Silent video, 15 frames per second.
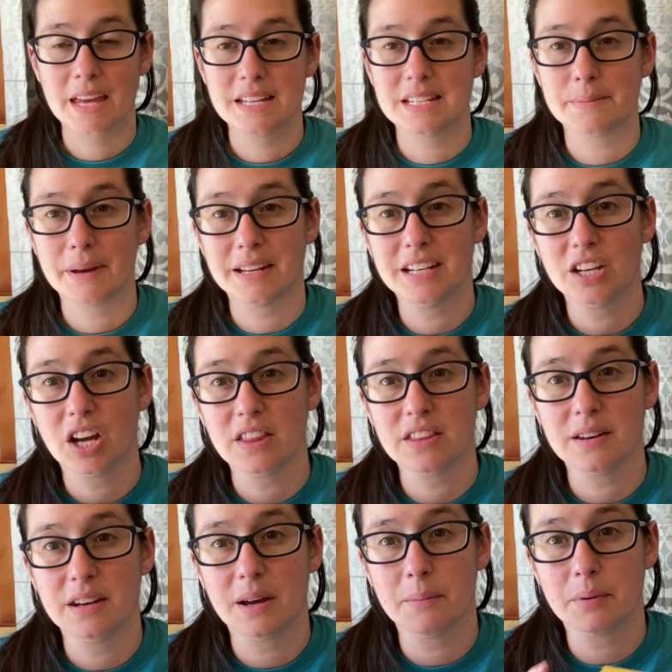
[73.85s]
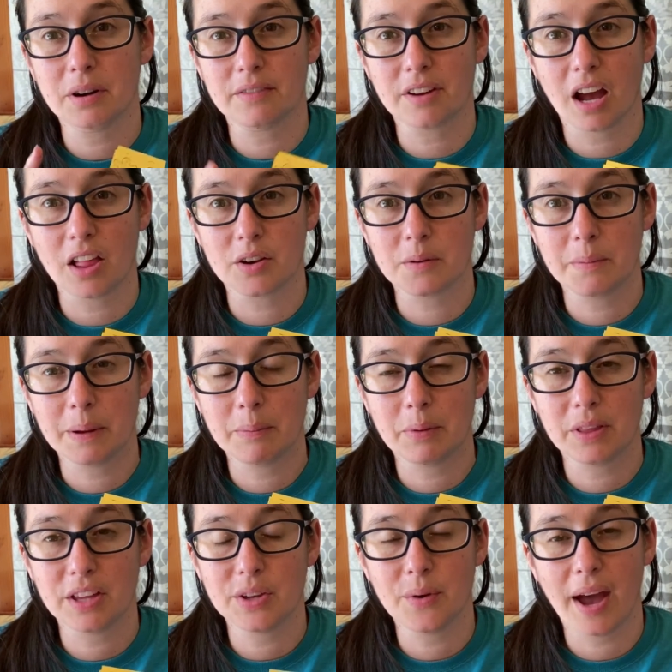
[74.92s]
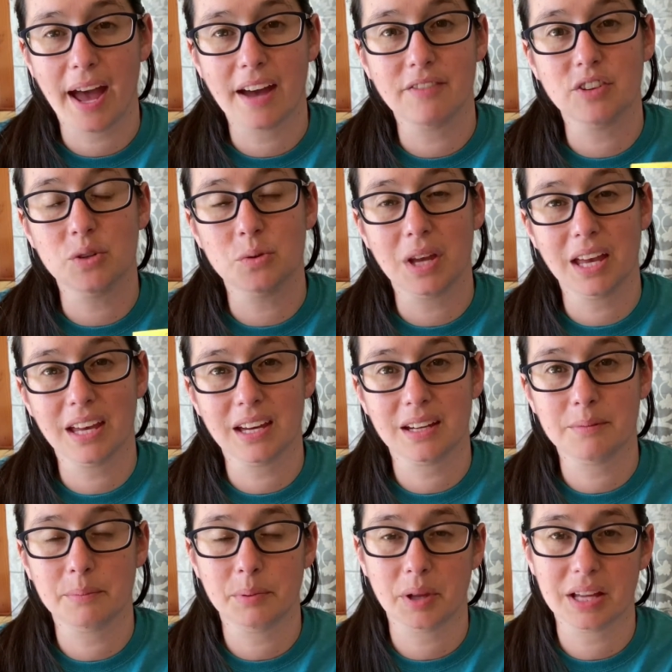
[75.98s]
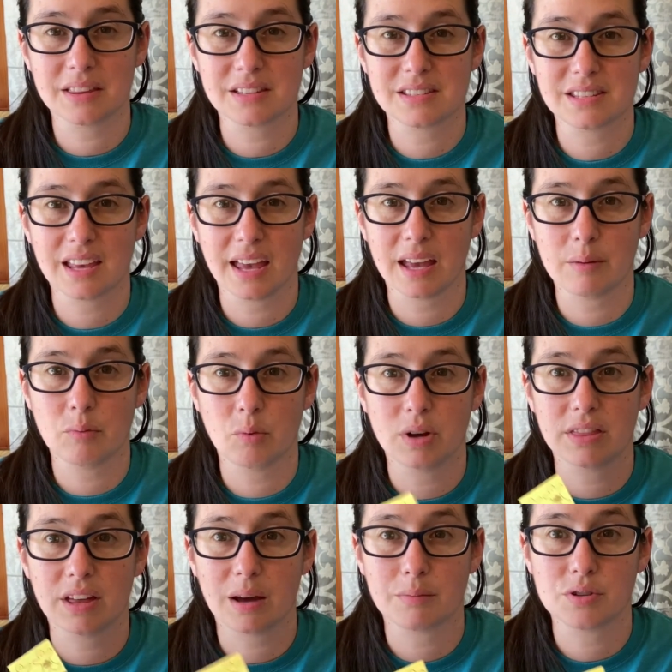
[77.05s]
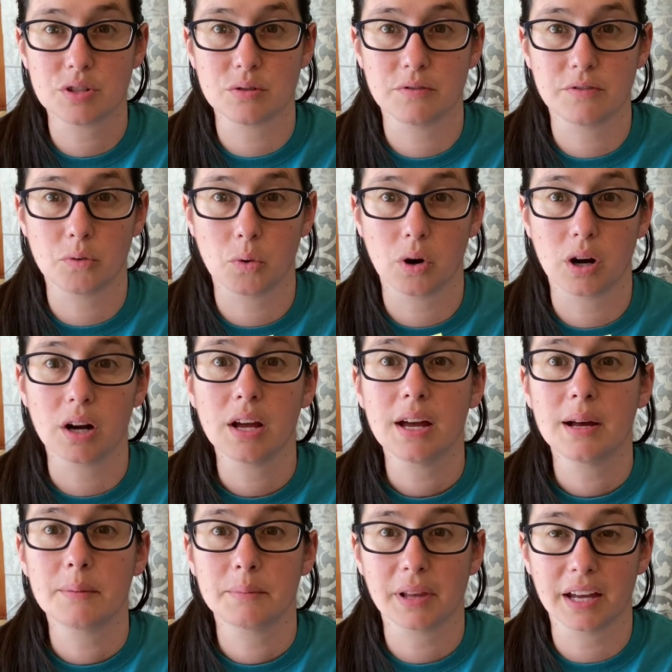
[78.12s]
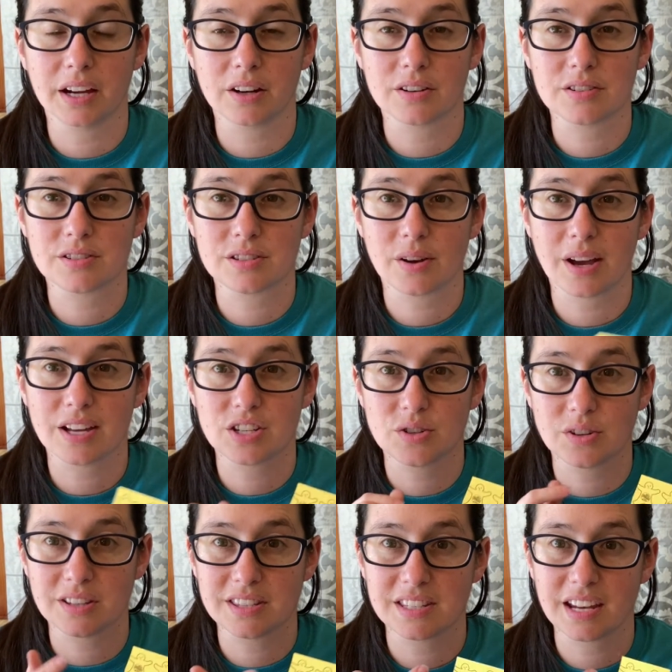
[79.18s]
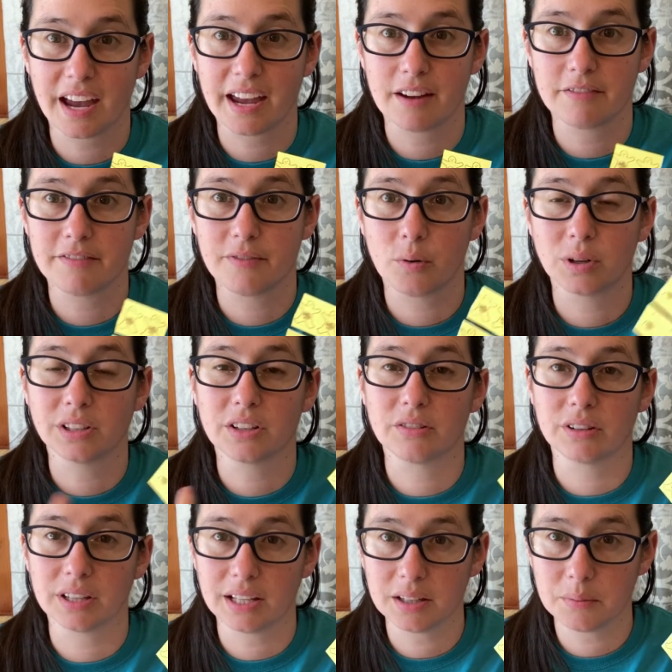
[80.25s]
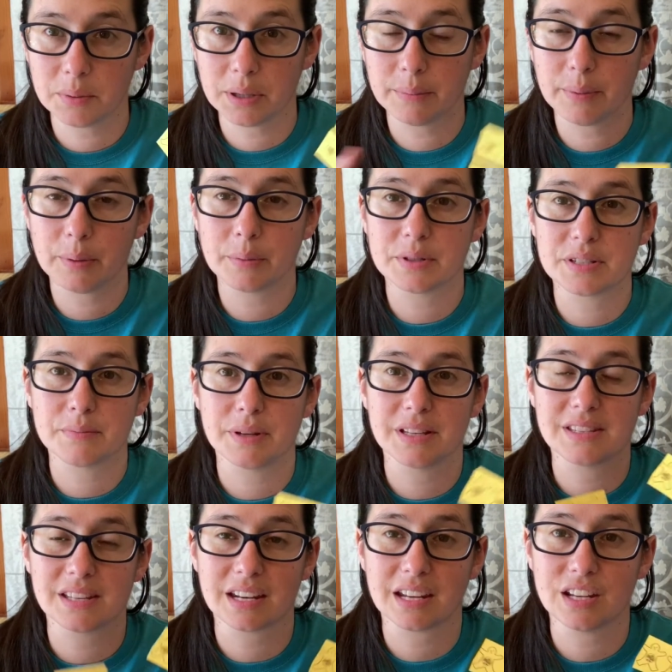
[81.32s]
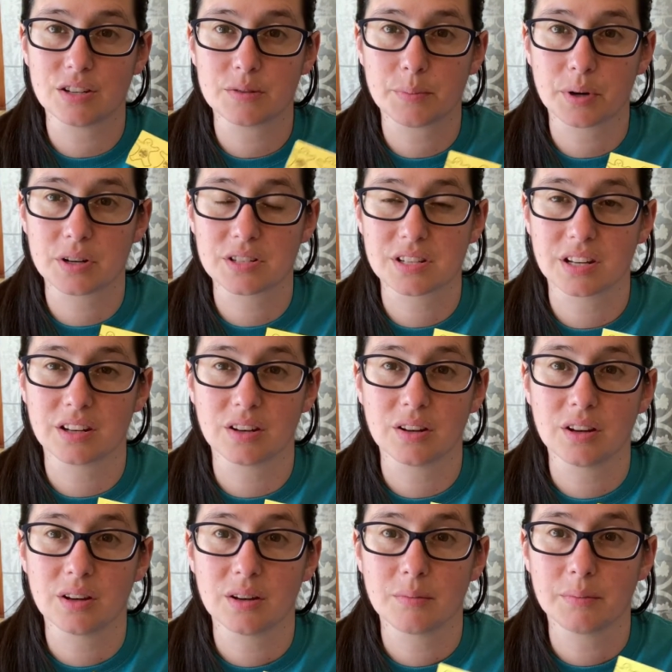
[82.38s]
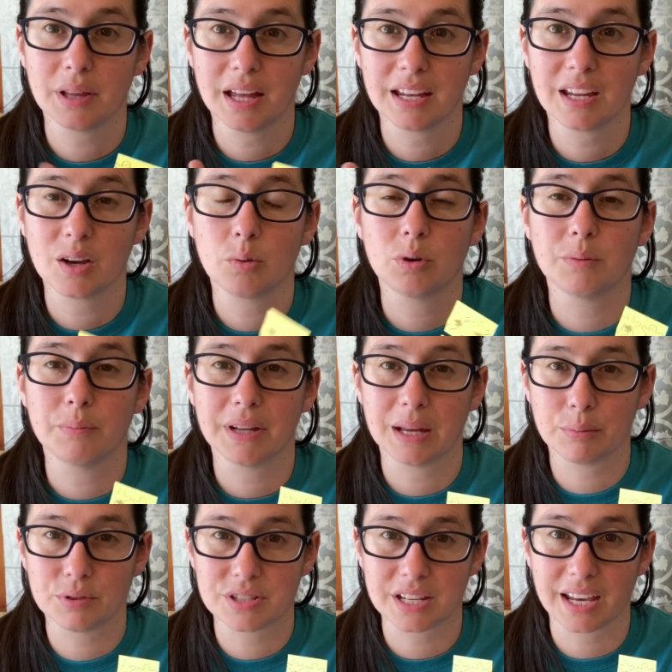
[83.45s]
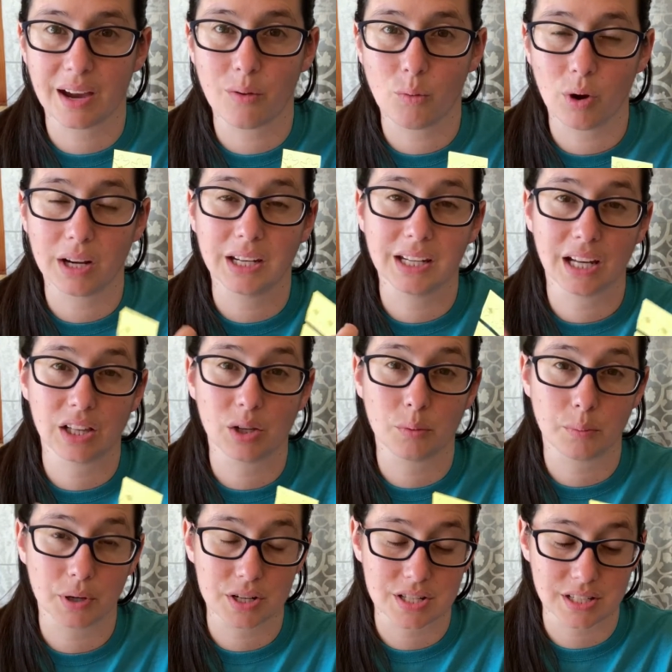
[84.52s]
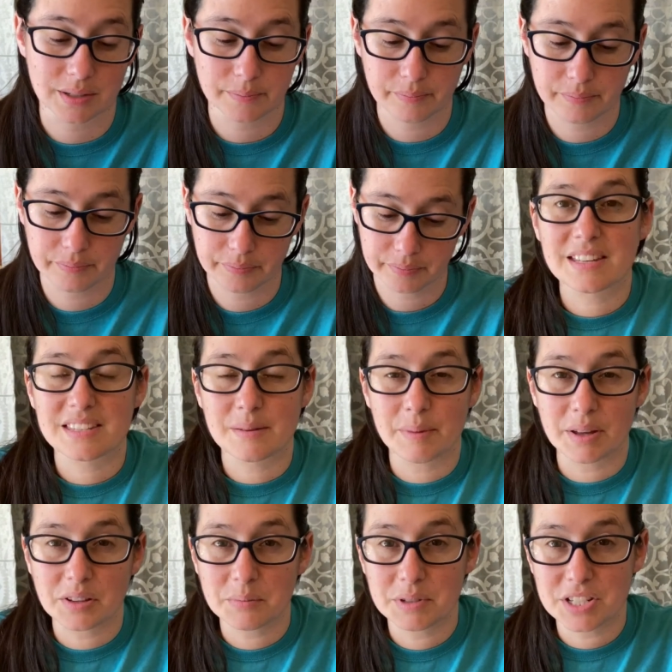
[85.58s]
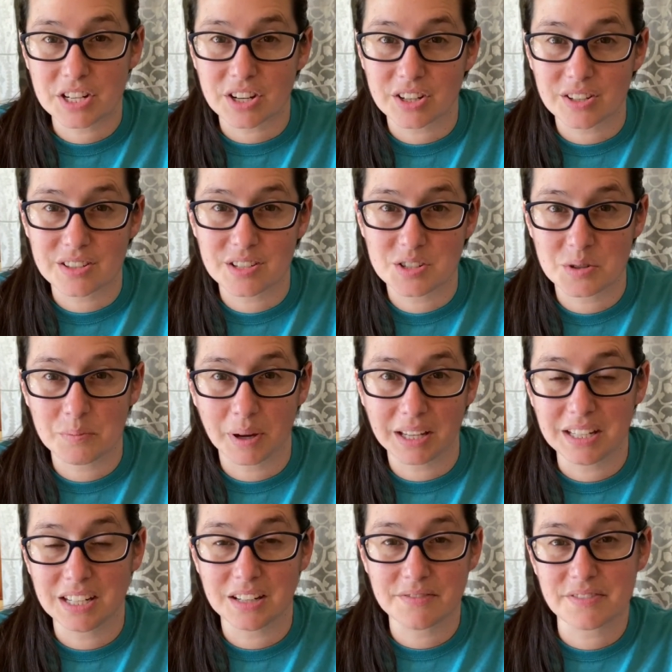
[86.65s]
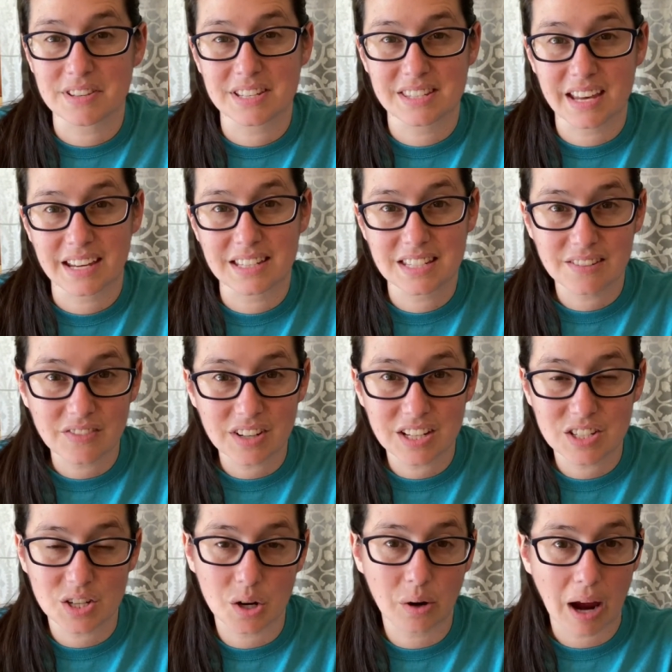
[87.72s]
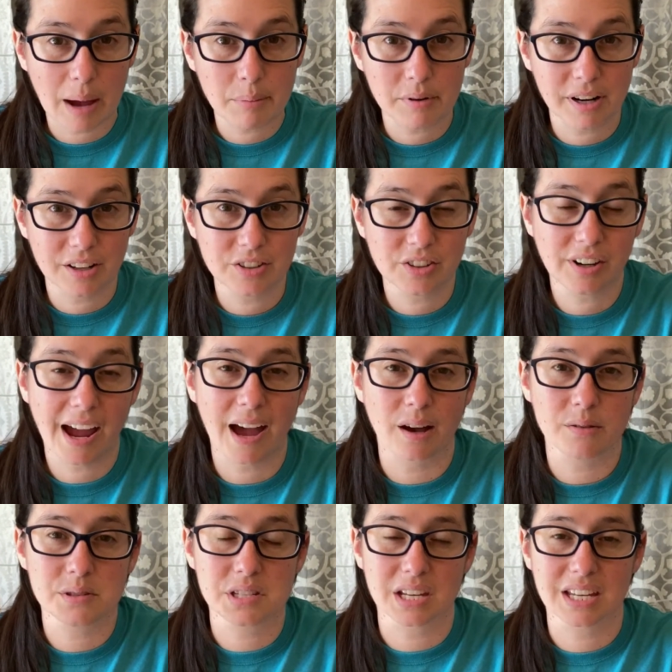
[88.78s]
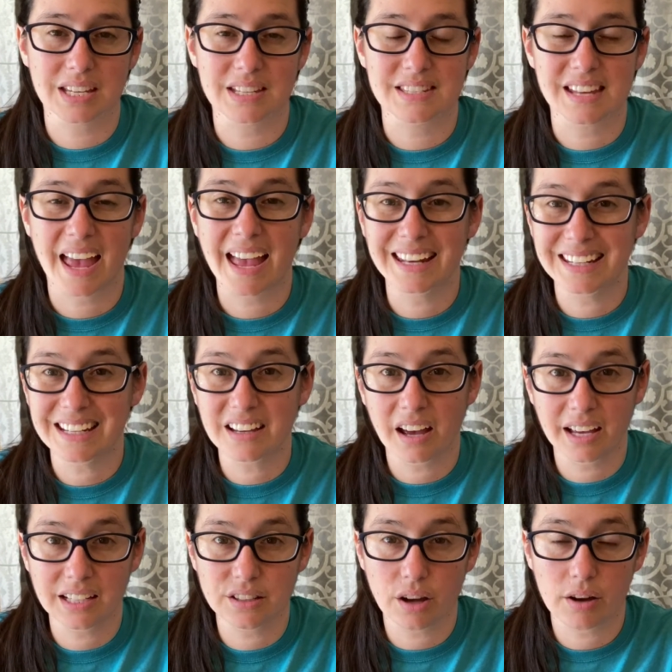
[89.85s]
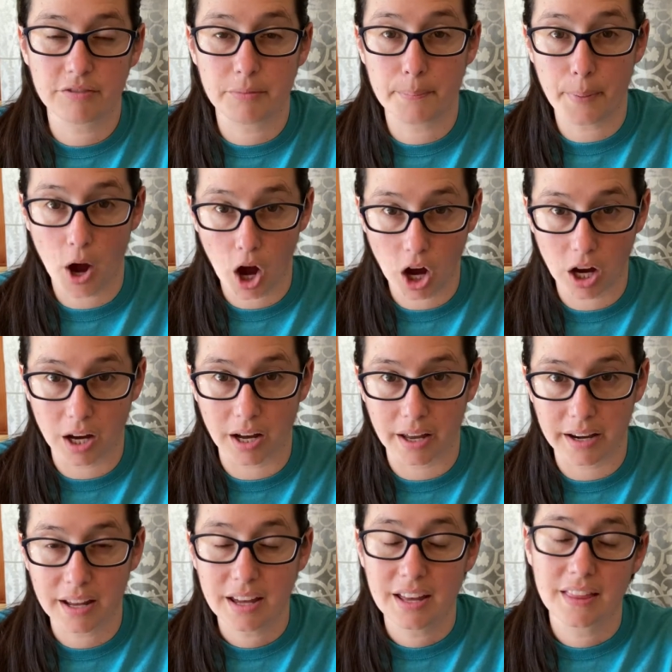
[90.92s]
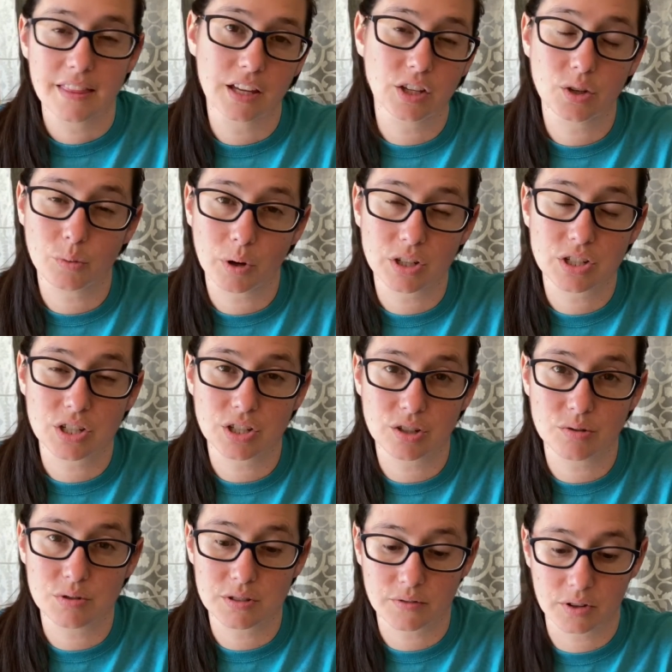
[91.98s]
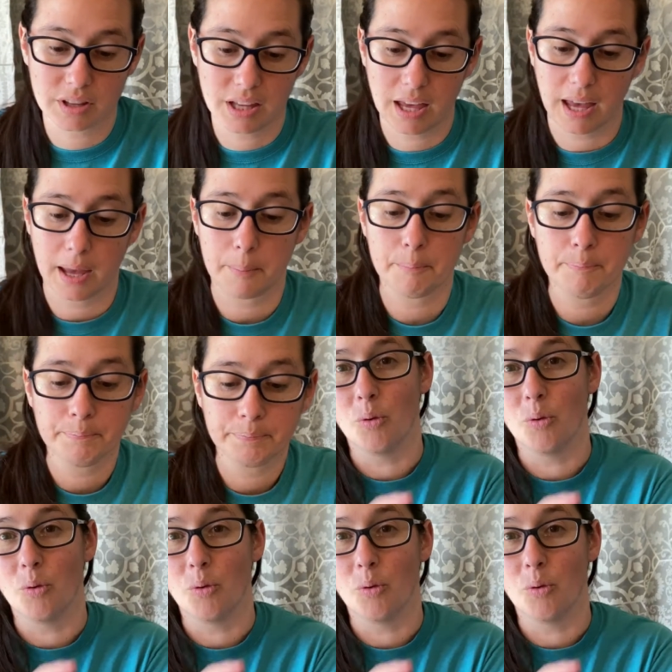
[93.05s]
Depending on the number of colored people that you have, you can play this game with up to 4 players. So as you can see, I have 4 little yellow people, which means that each person playing would be able to get 1 yellow person. Some other materials that you might need for this activity to grab around your house is any kind of pawn that you want to use for the game.